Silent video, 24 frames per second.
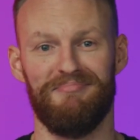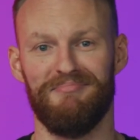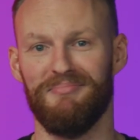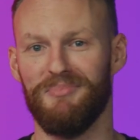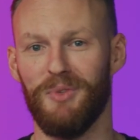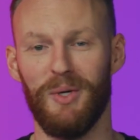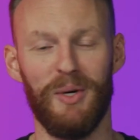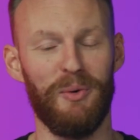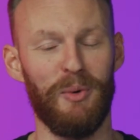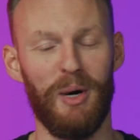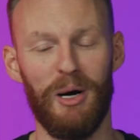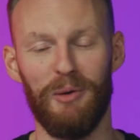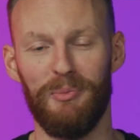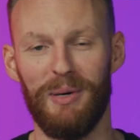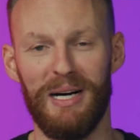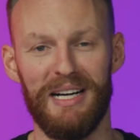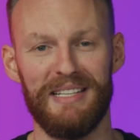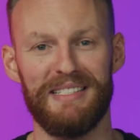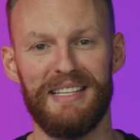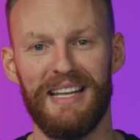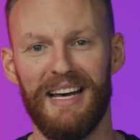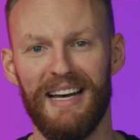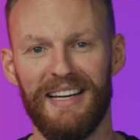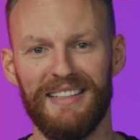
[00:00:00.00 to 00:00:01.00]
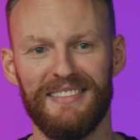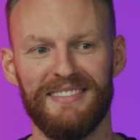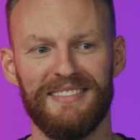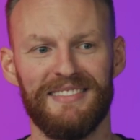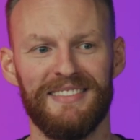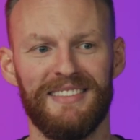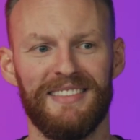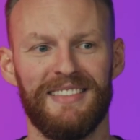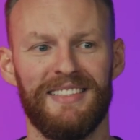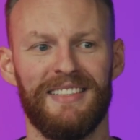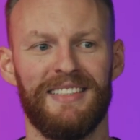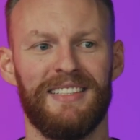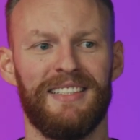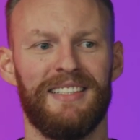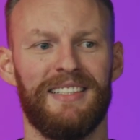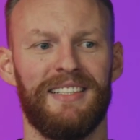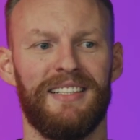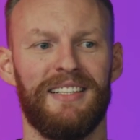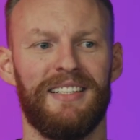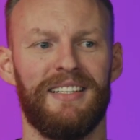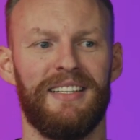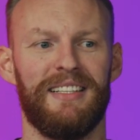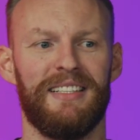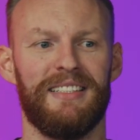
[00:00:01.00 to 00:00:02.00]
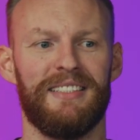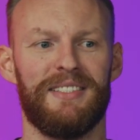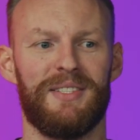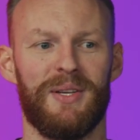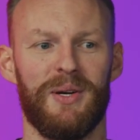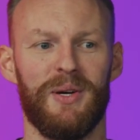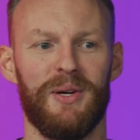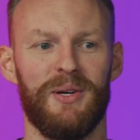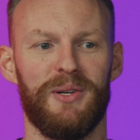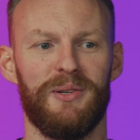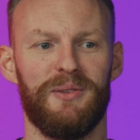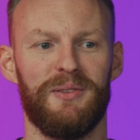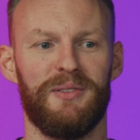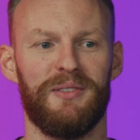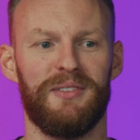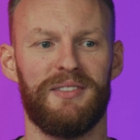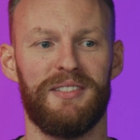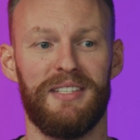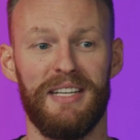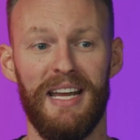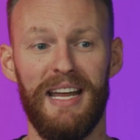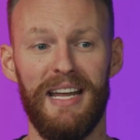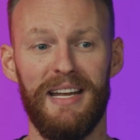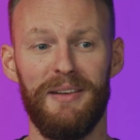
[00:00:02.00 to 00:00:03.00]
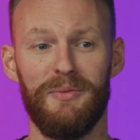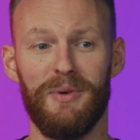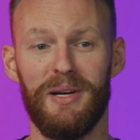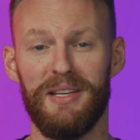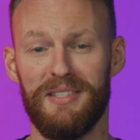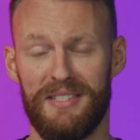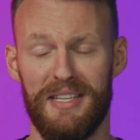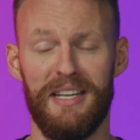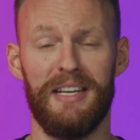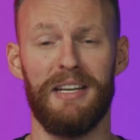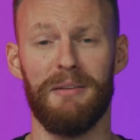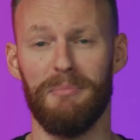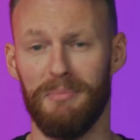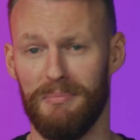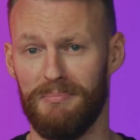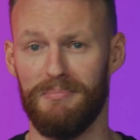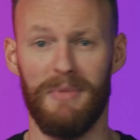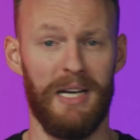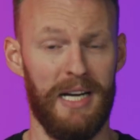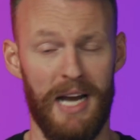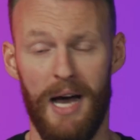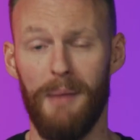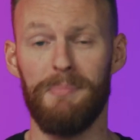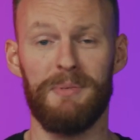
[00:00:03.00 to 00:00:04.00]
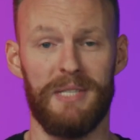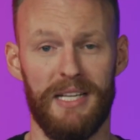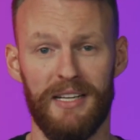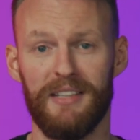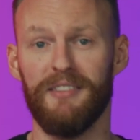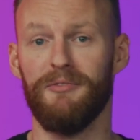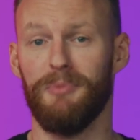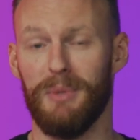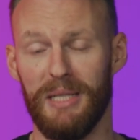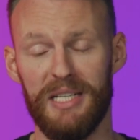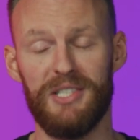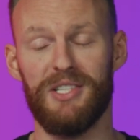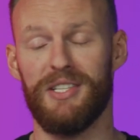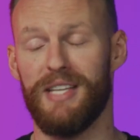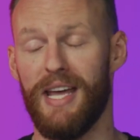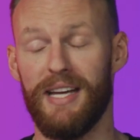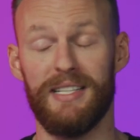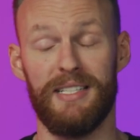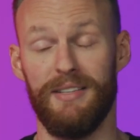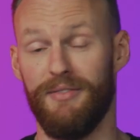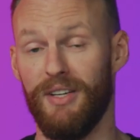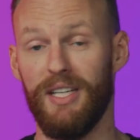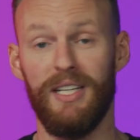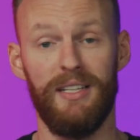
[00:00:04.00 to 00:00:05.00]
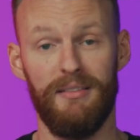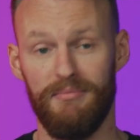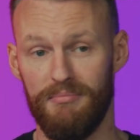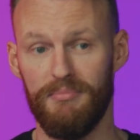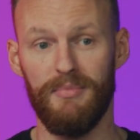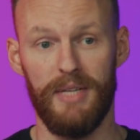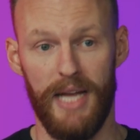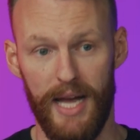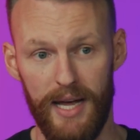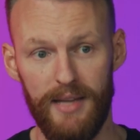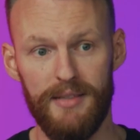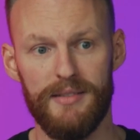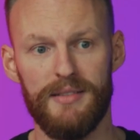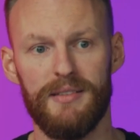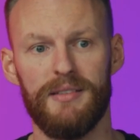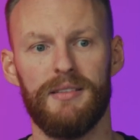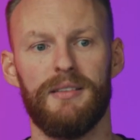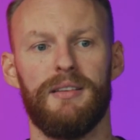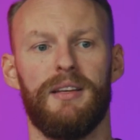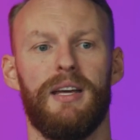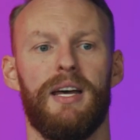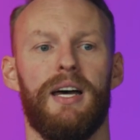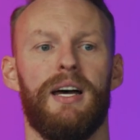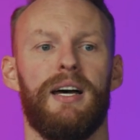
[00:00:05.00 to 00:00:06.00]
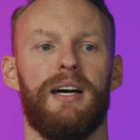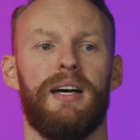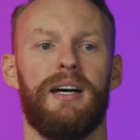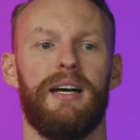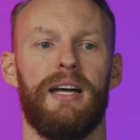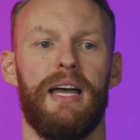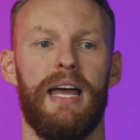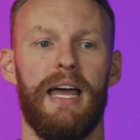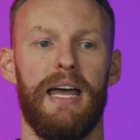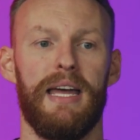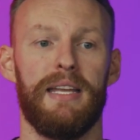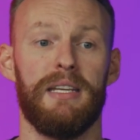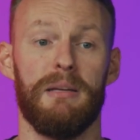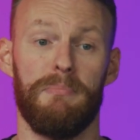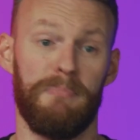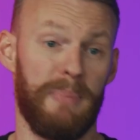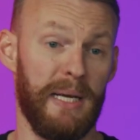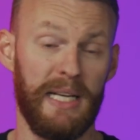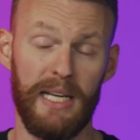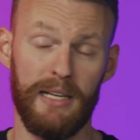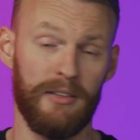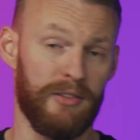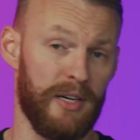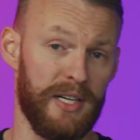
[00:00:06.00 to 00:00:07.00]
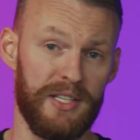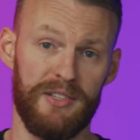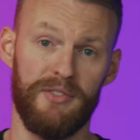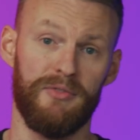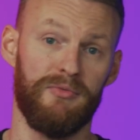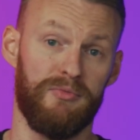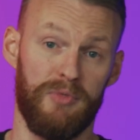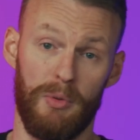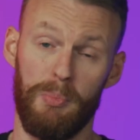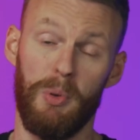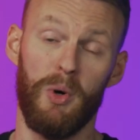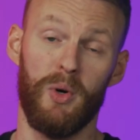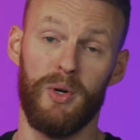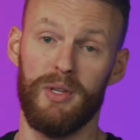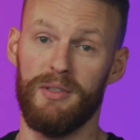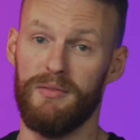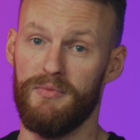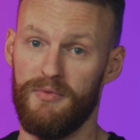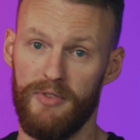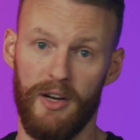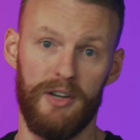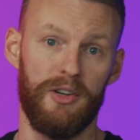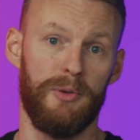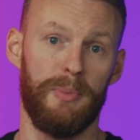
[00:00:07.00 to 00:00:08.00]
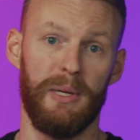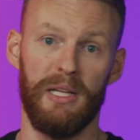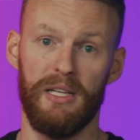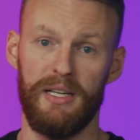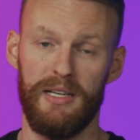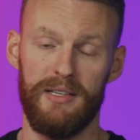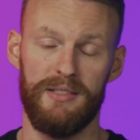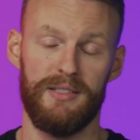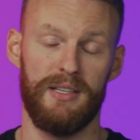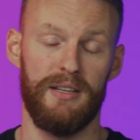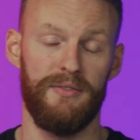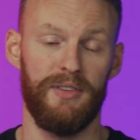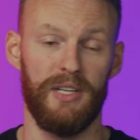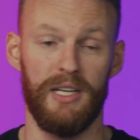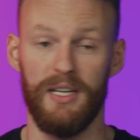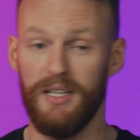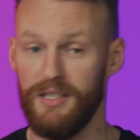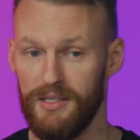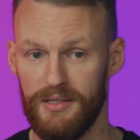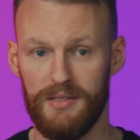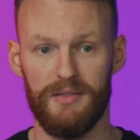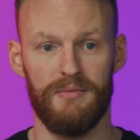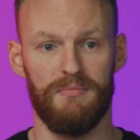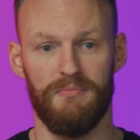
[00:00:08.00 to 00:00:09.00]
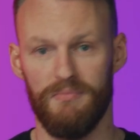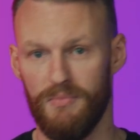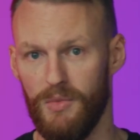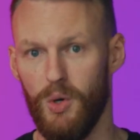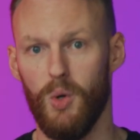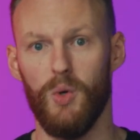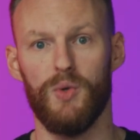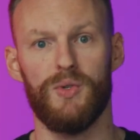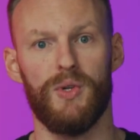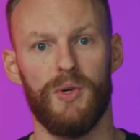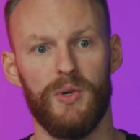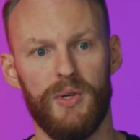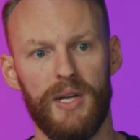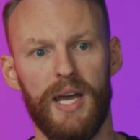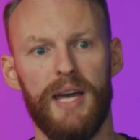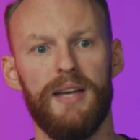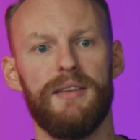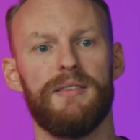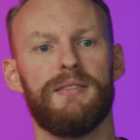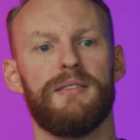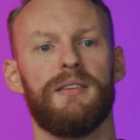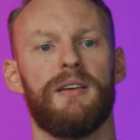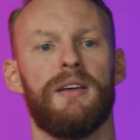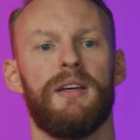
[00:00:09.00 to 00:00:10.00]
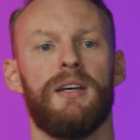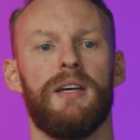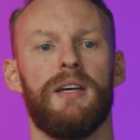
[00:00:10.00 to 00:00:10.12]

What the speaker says: We're well past that. So today we're seeing an uptick of malicious activity, yes, and a big increase of reported vulnerabilities, CVEs, also yes.